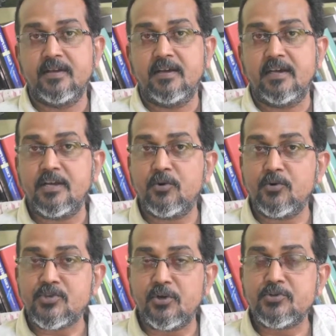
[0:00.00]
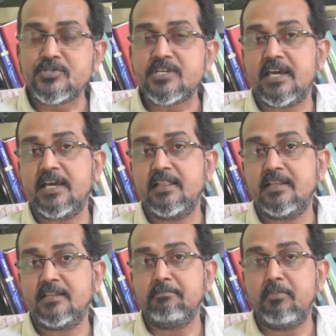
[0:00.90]
He goes on to say
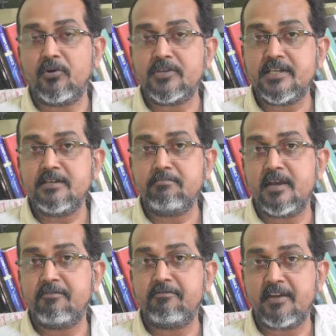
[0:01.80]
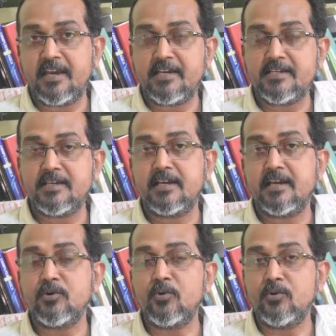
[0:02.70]
that the body may fade and
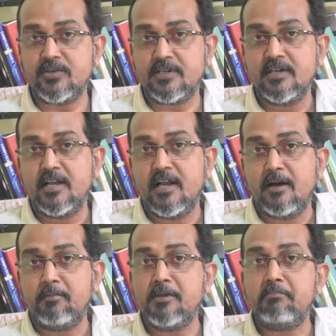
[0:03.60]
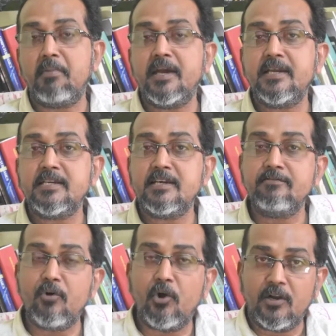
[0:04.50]
get old, but the mind
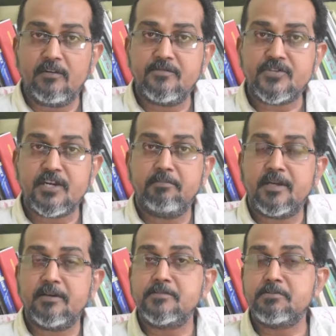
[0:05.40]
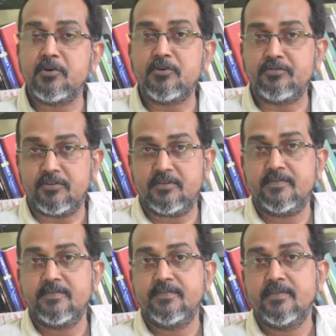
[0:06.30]
evolves and becomes beautiful.
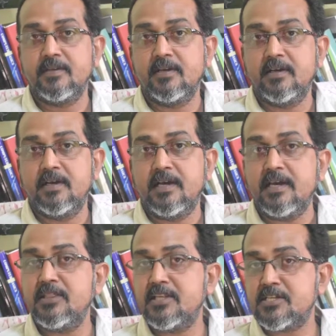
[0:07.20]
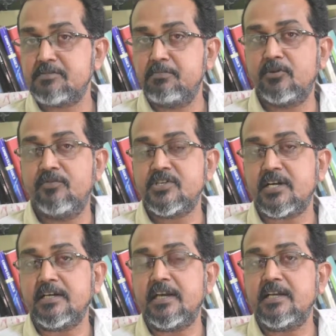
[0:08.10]
In this book, which
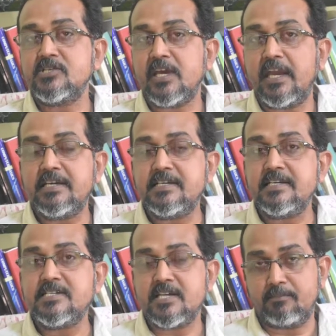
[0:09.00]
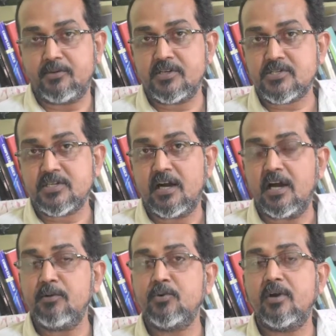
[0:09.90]
contains 18 chapters,
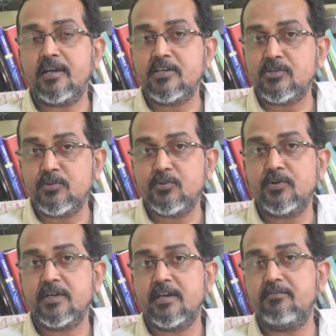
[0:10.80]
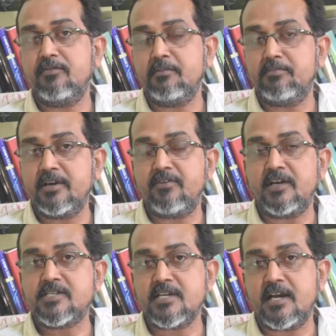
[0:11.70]
I would like to give a brief
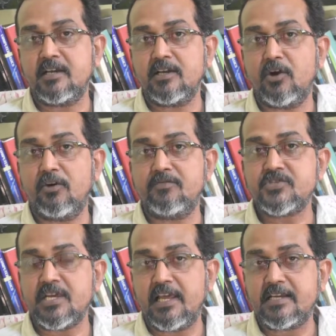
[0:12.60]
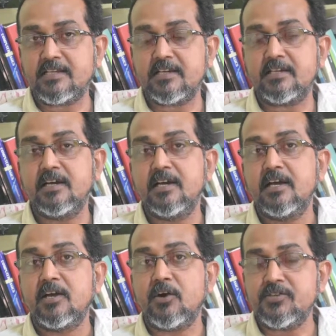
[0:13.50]
understanding of selected
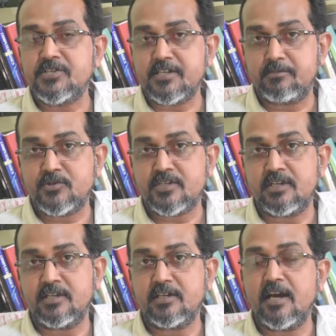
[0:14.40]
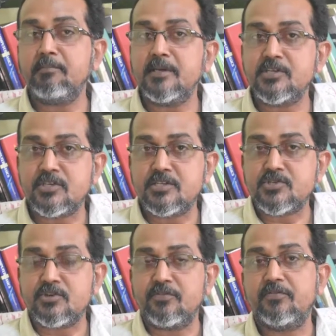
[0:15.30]
concepts and
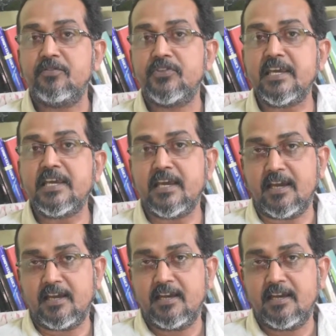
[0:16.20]
dimensions of thinking.